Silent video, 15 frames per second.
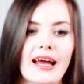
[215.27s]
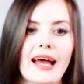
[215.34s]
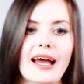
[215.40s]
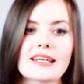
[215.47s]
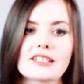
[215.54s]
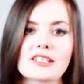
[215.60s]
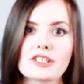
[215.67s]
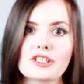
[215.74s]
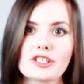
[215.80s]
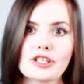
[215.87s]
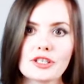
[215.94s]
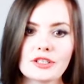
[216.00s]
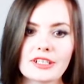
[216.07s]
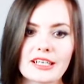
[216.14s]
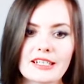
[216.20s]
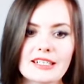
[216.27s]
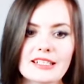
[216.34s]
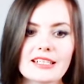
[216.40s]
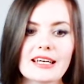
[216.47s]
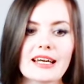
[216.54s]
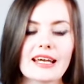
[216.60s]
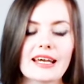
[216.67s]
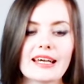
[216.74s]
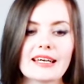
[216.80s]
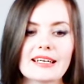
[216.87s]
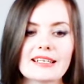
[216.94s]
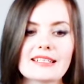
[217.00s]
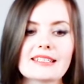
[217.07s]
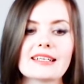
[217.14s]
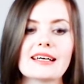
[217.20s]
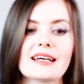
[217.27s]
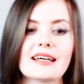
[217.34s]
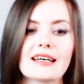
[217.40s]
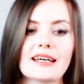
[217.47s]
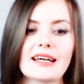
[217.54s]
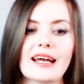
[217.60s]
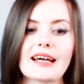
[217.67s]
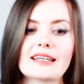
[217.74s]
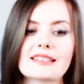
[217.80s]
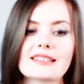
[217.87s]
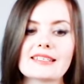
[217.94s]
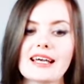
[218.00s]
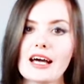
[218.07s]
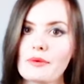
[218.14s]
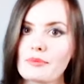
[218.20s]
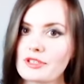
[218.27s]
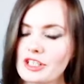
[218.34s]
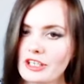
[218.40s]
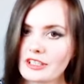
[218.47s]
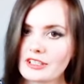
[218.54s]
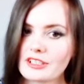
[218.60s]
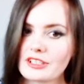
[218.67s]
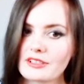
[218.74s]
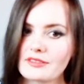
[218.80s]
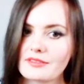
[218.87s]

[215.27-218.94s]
a student is a subject.